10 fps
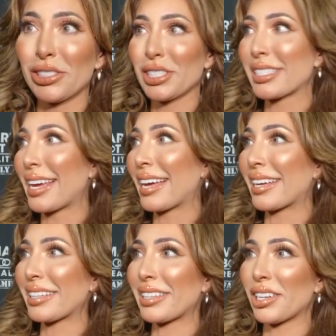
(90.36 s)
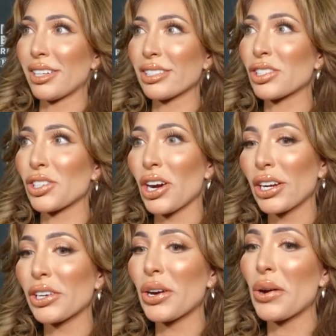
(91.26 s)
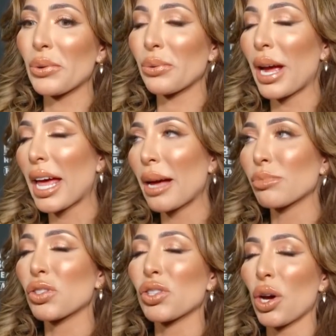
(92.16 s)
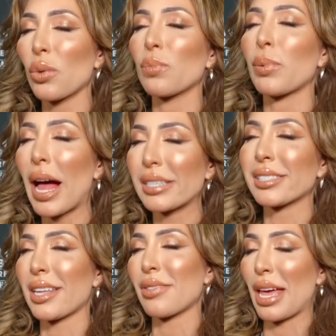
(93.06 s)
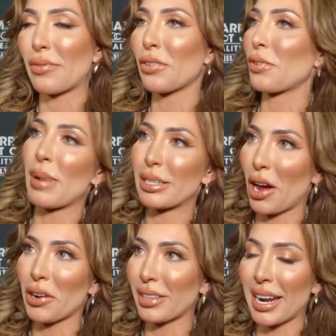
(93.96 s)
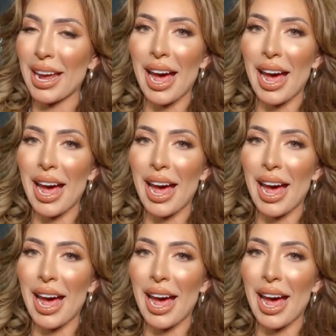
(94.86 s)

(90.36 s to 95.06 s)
She's like a little star in her own right. I'm so blessed and thankful for my daughter that I